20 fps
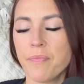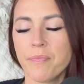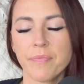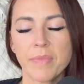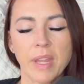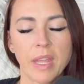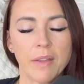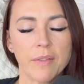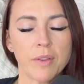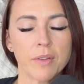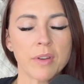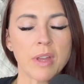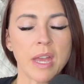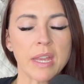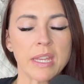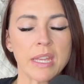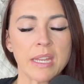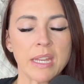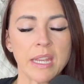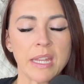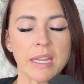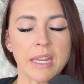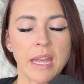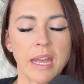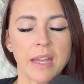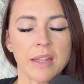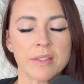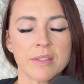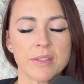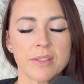If you're not getting an
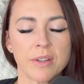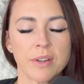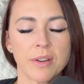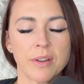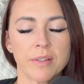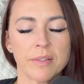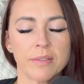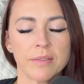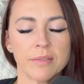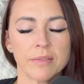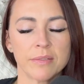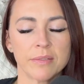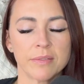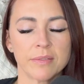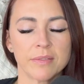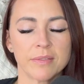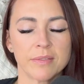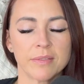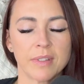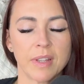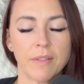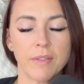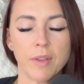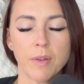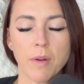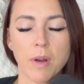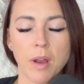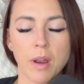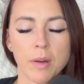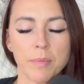answer, if you
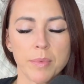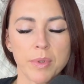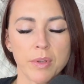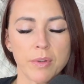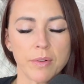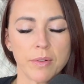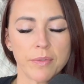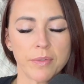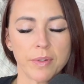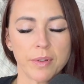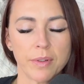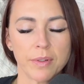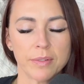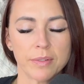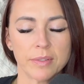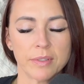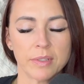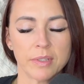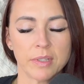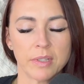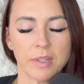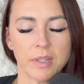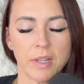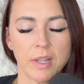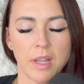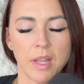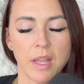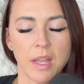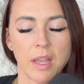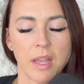are beautiful,
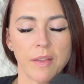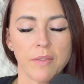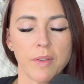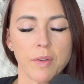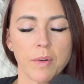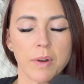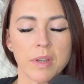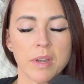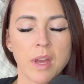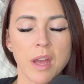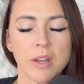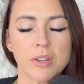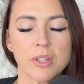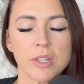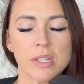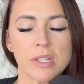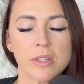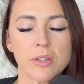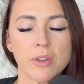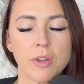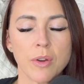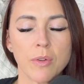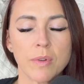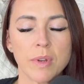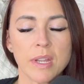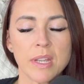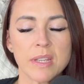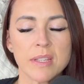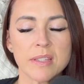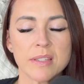if you are not, just
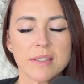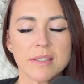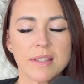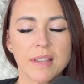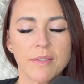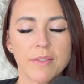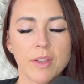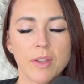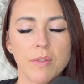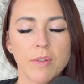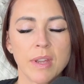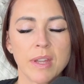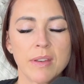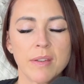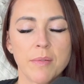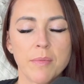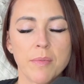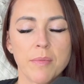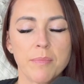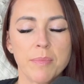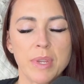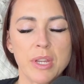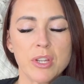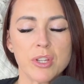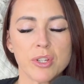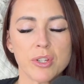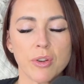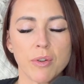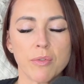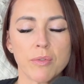notice if you can be
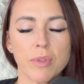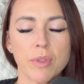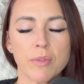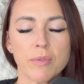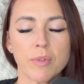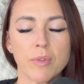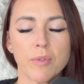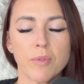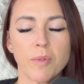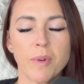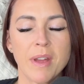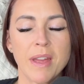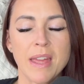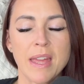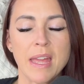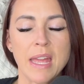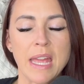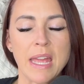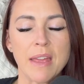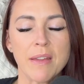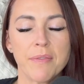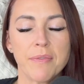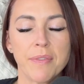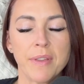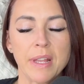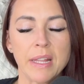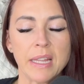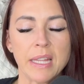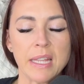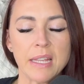shown through
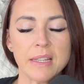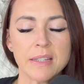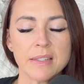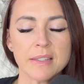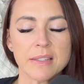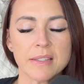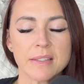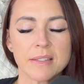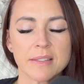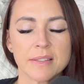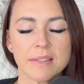feelings